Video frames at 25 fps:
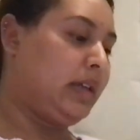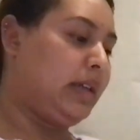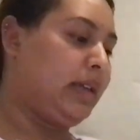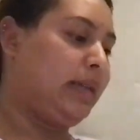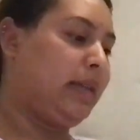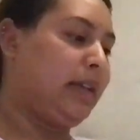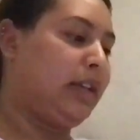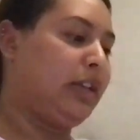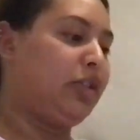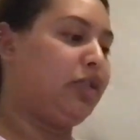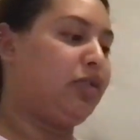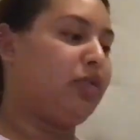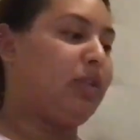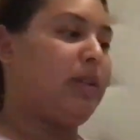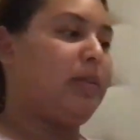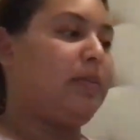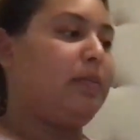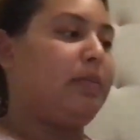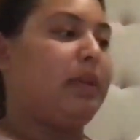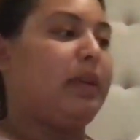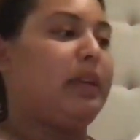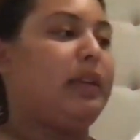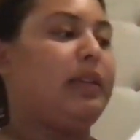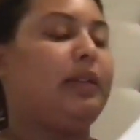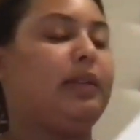And then
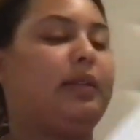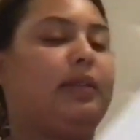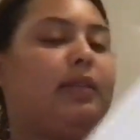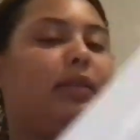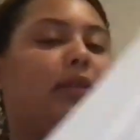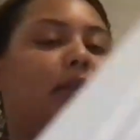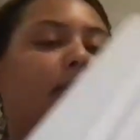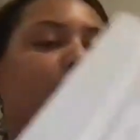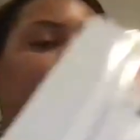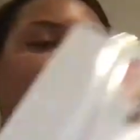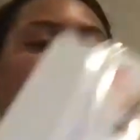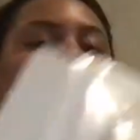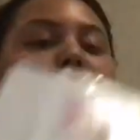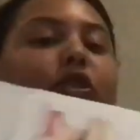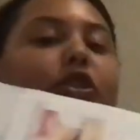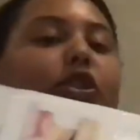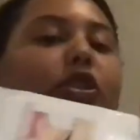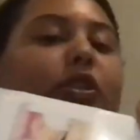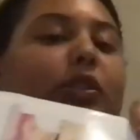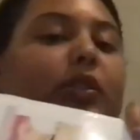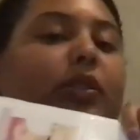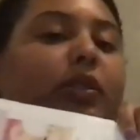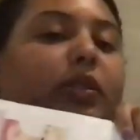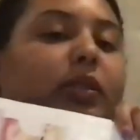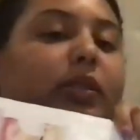treatments,
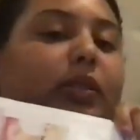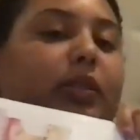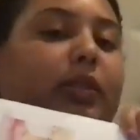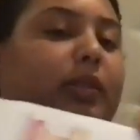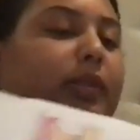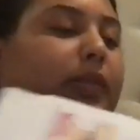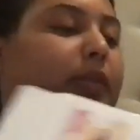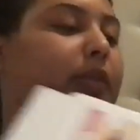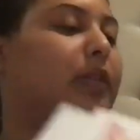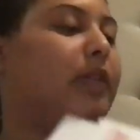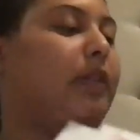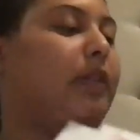decisions.